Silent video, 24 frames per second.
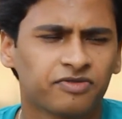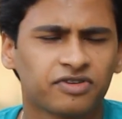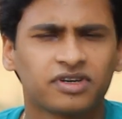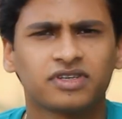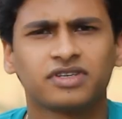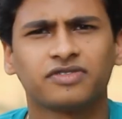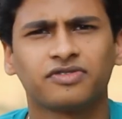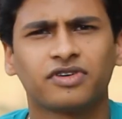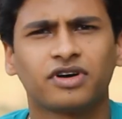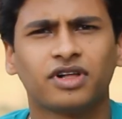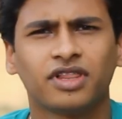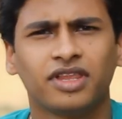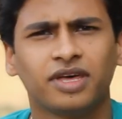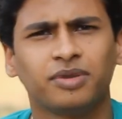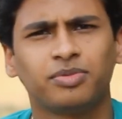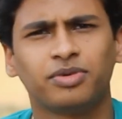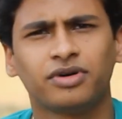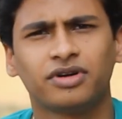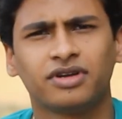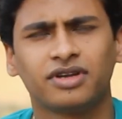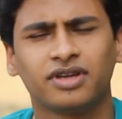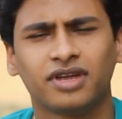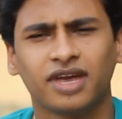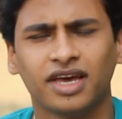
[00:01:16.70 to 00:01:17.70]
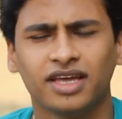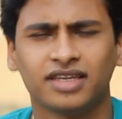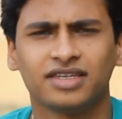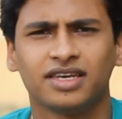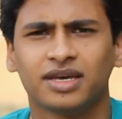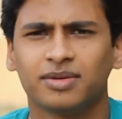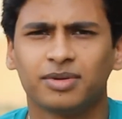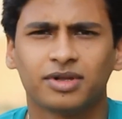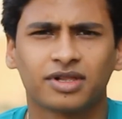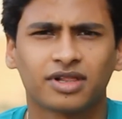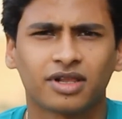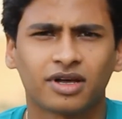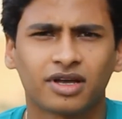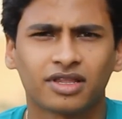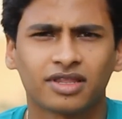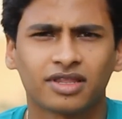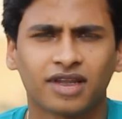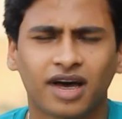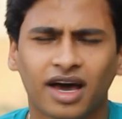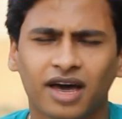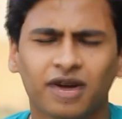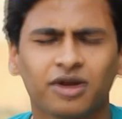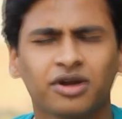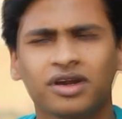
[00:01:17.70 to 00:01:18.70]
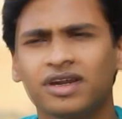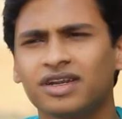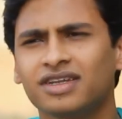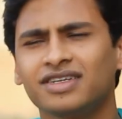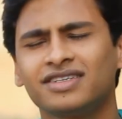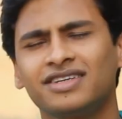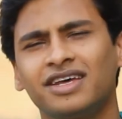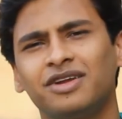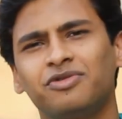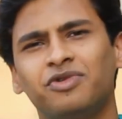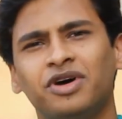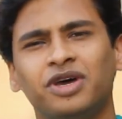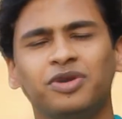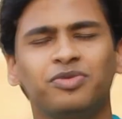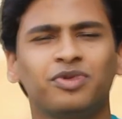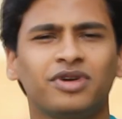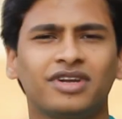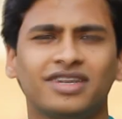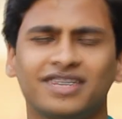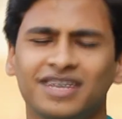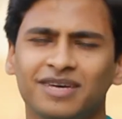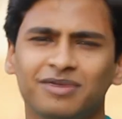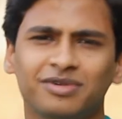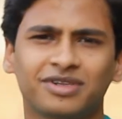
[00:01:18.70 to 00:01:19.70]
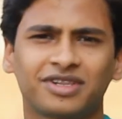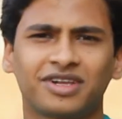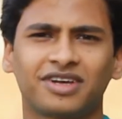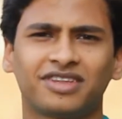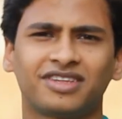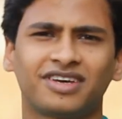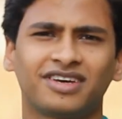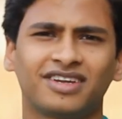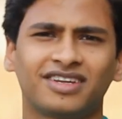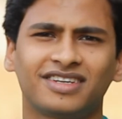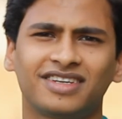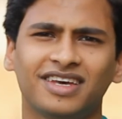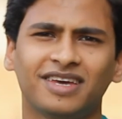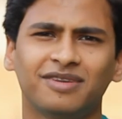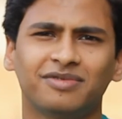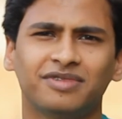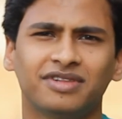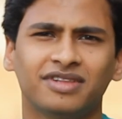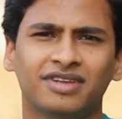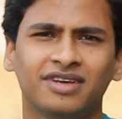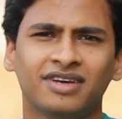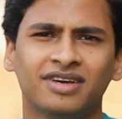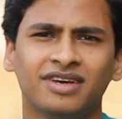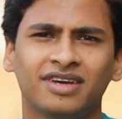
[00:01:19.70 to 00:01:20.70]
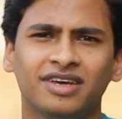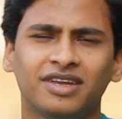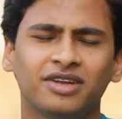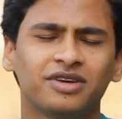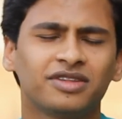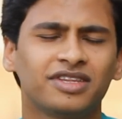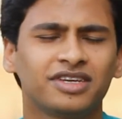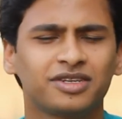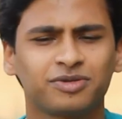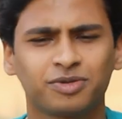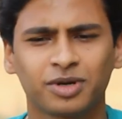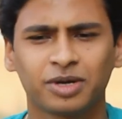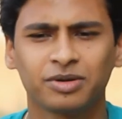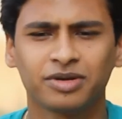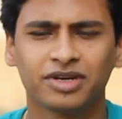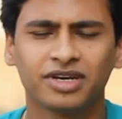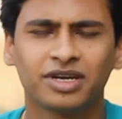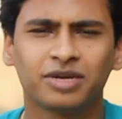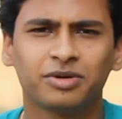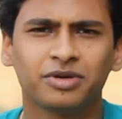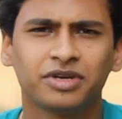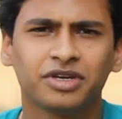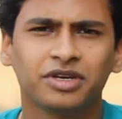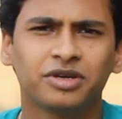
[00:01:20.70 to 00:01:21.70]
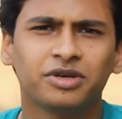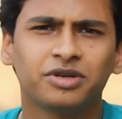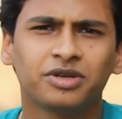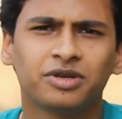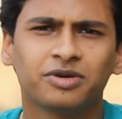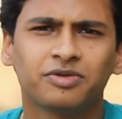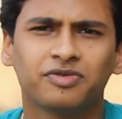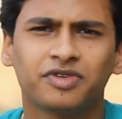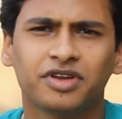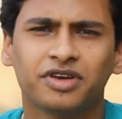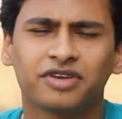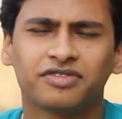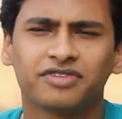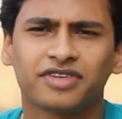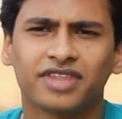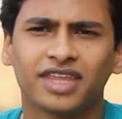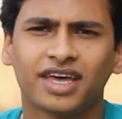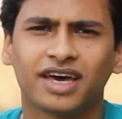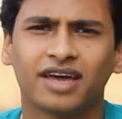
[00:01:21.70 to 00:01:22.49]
first of all, they put a tablecloth. I don't understand why you put a tablecloth on the table. You know, there's probably going to be a YouTube video for